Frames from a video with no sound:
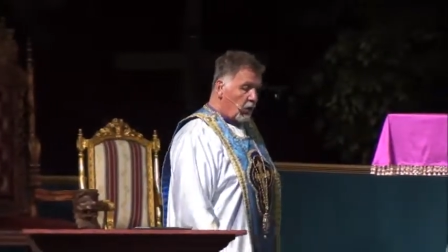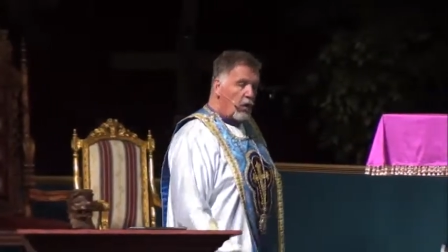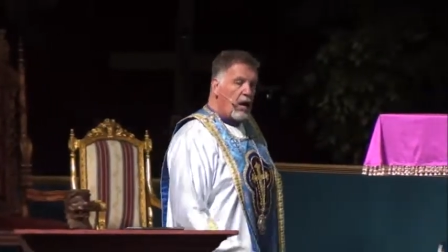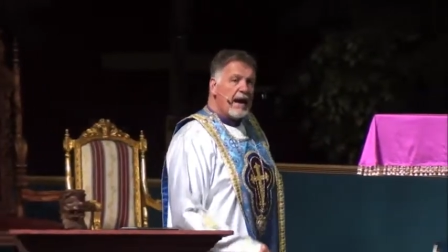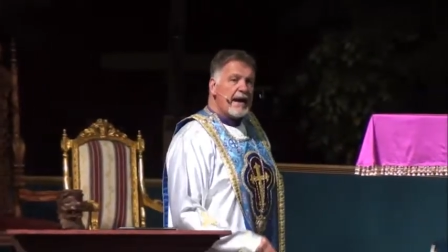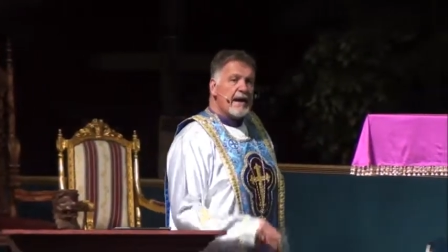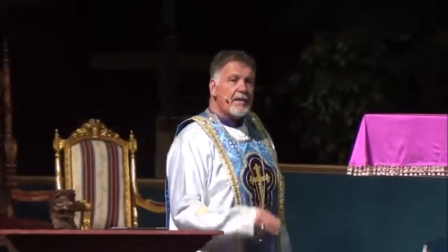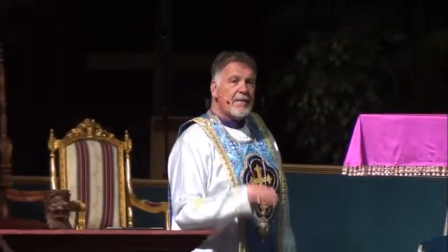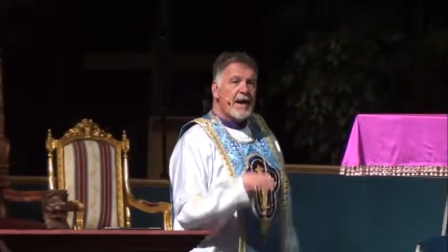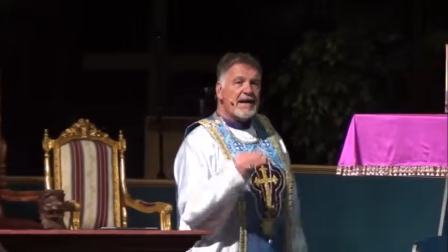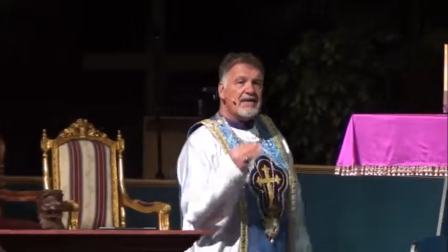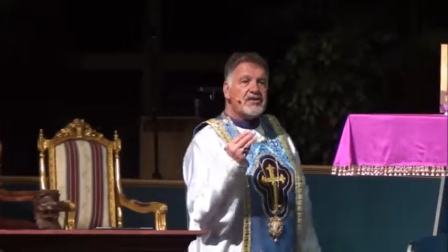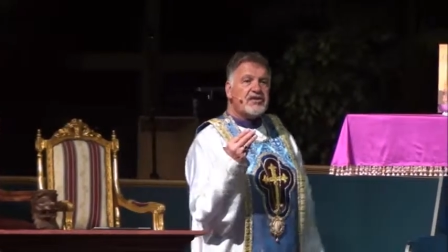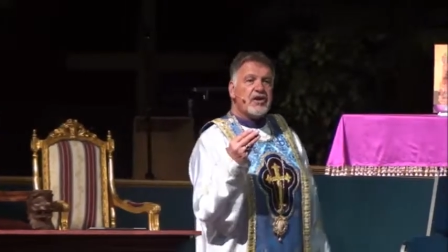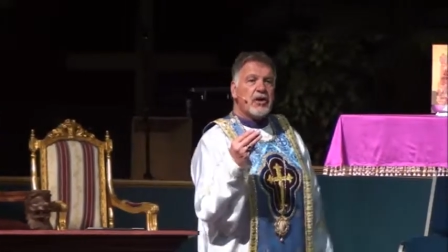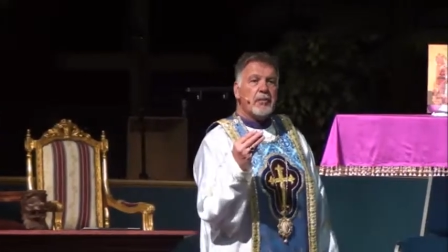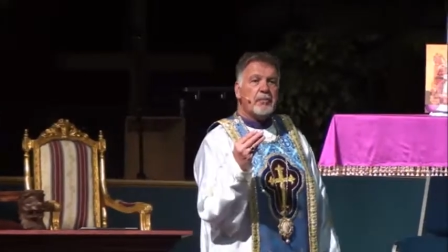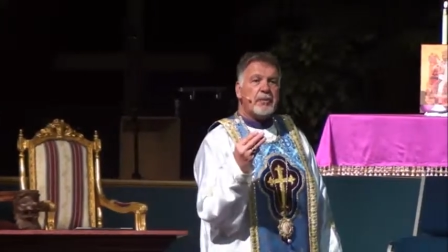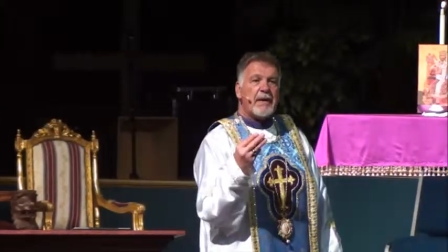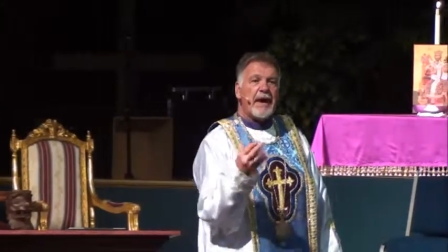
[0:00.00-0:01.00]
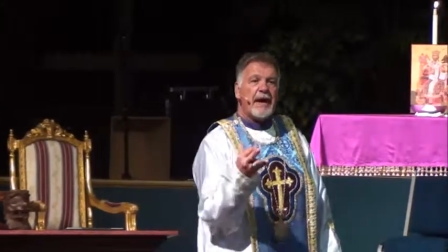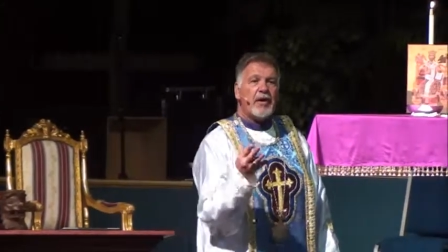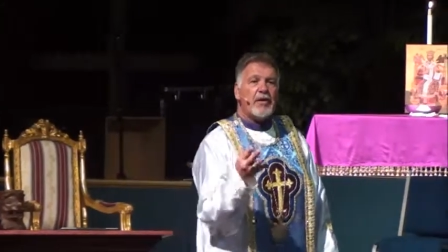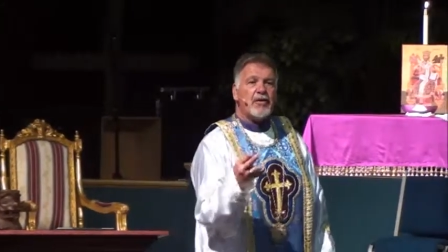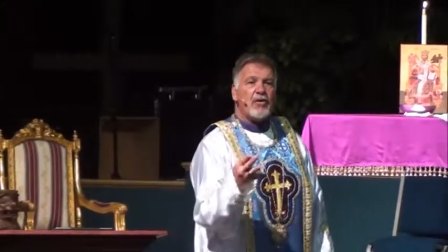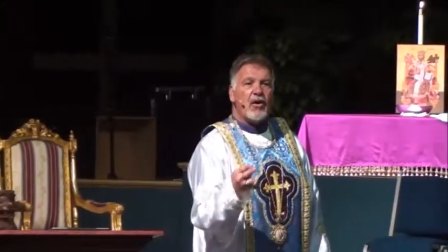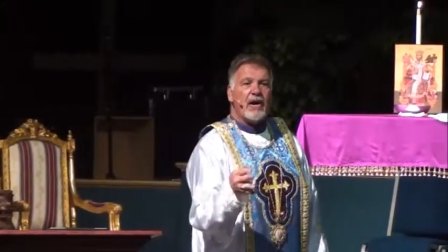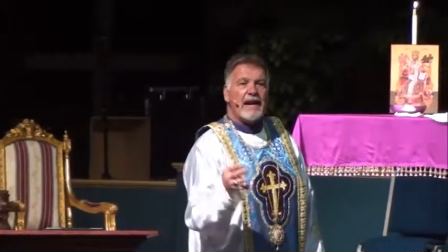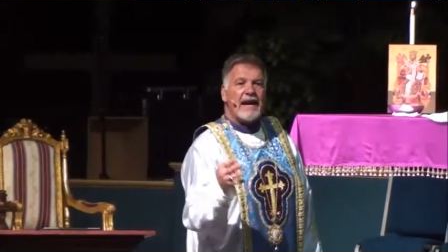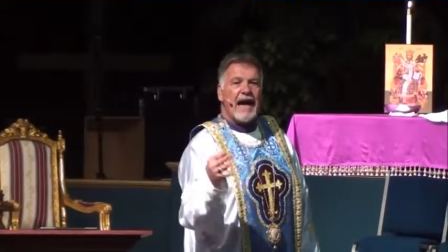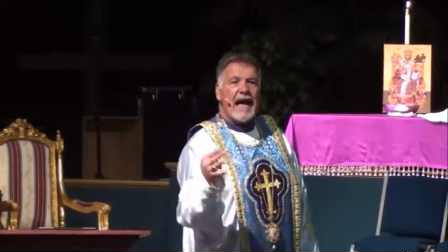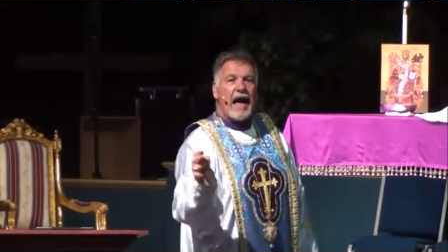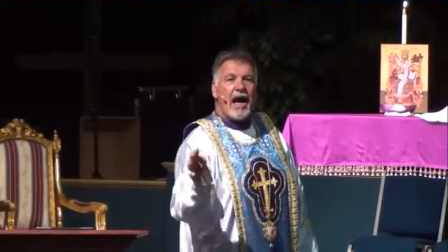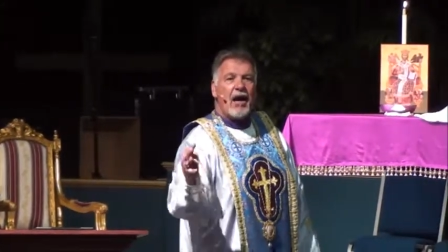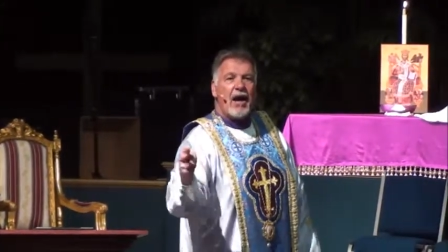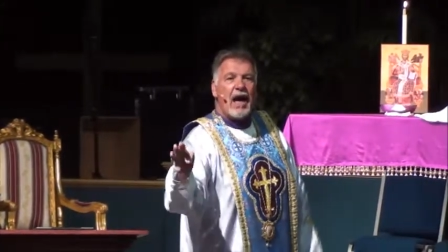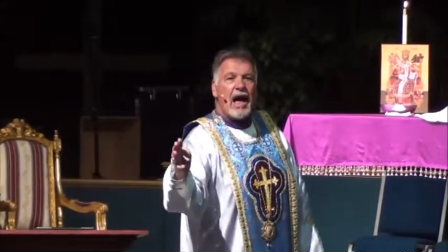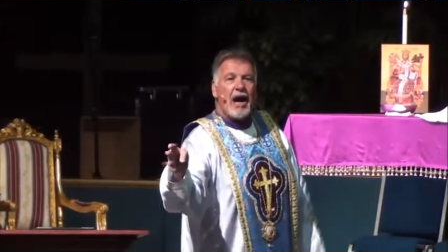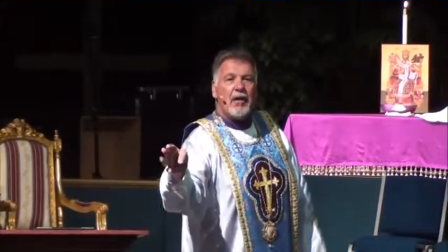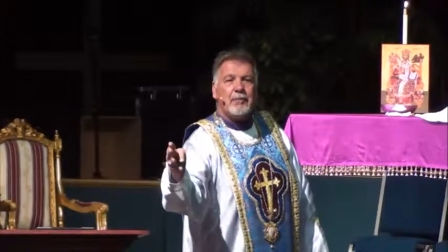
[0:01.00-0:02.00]
Why am I still paranoid
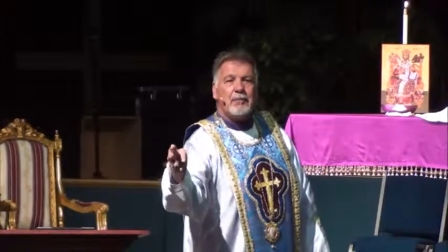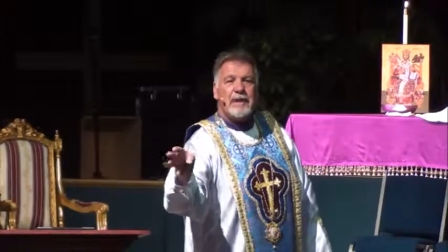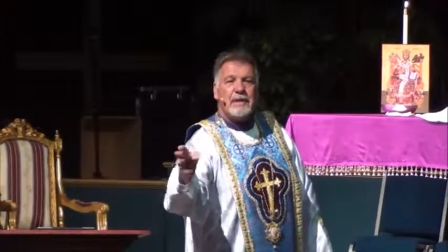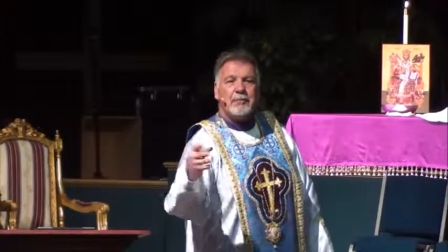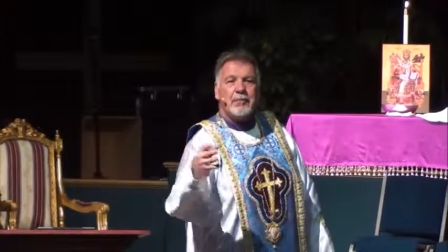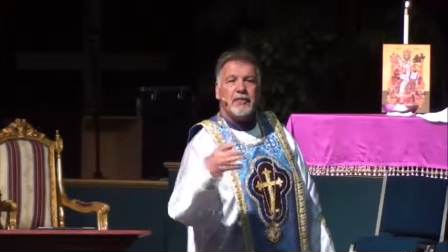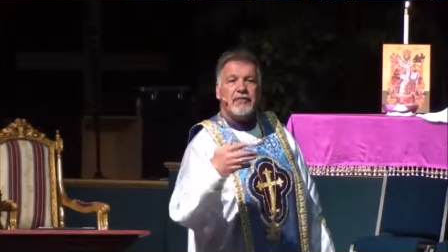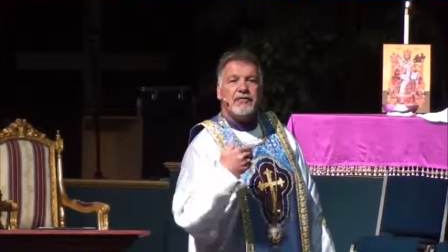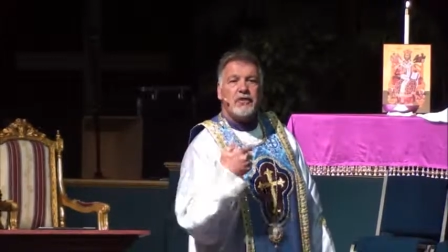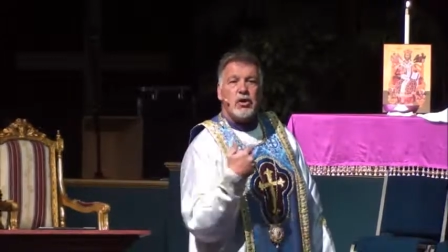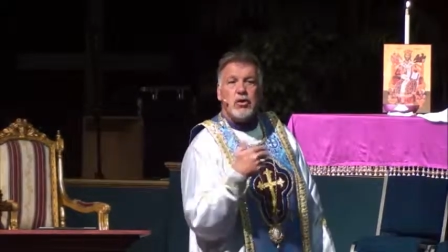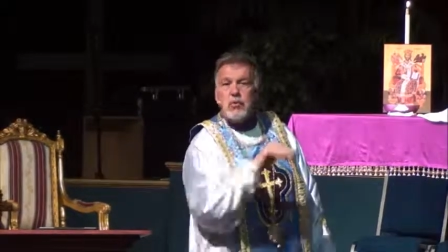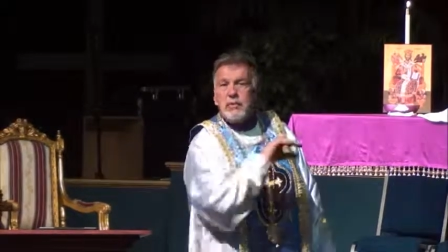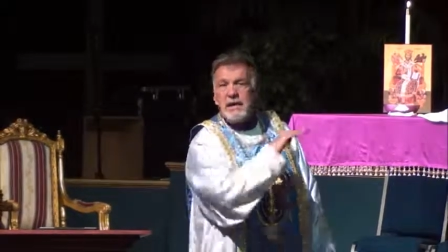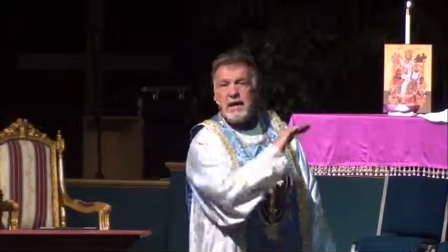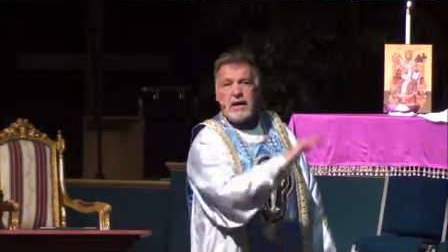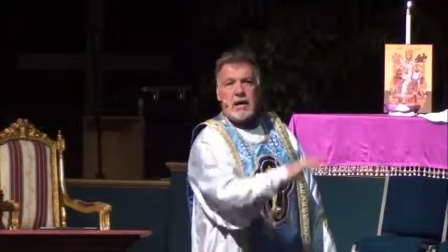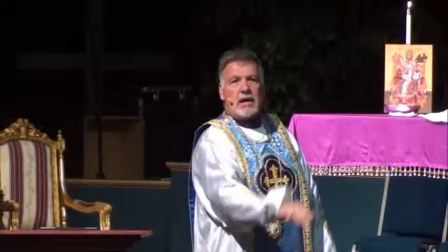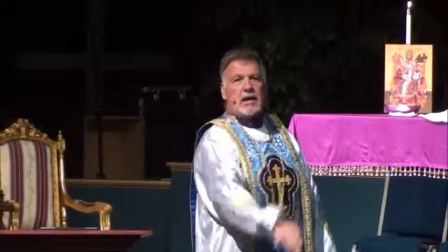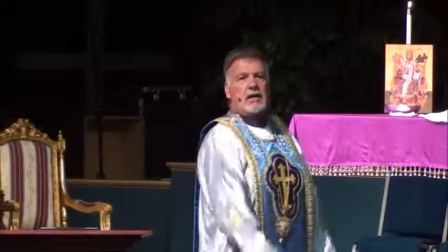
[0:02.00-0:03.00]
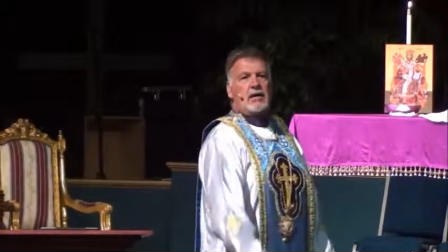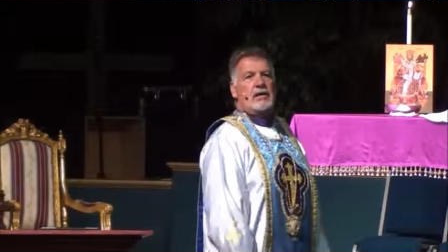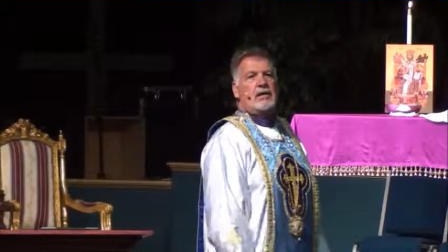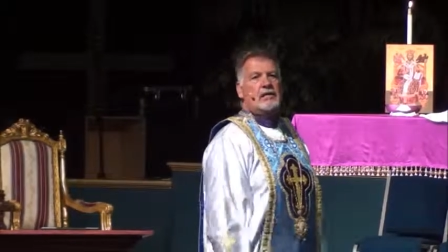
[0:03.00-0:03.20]
how, how people view me?